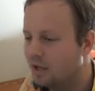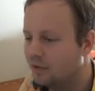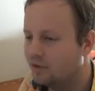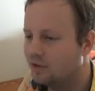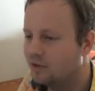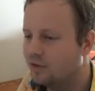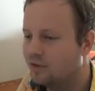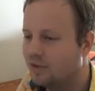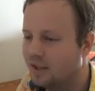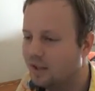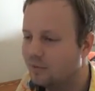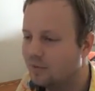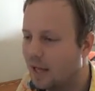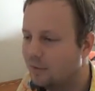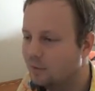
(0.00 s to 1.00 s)
So just
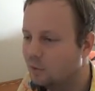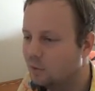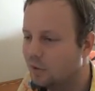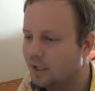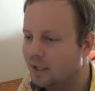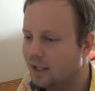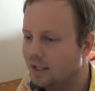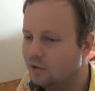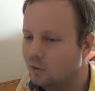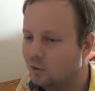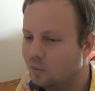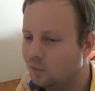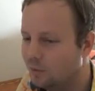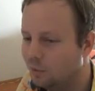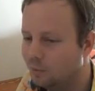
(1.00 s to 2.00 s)
think of cavalry and
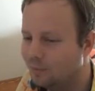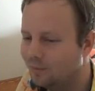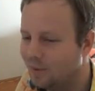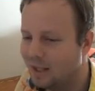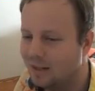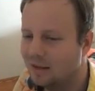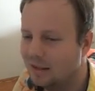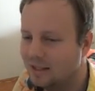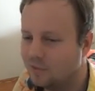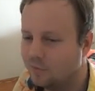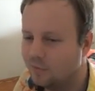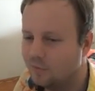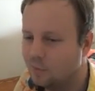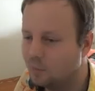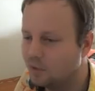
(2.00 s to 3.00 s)
you'll get at
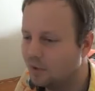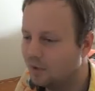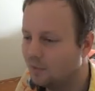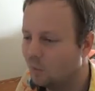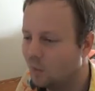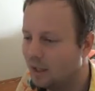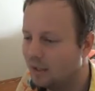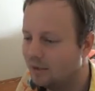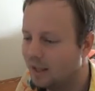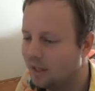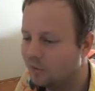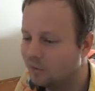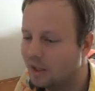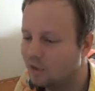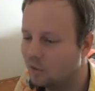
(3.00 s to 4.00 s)
least 50% of the way
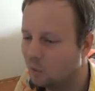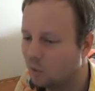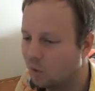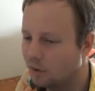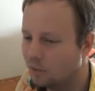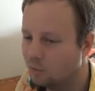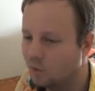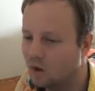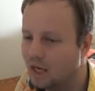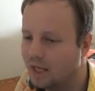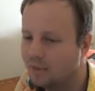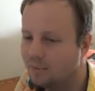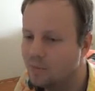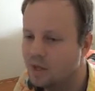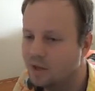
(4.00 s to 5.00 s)
there and getting the word right.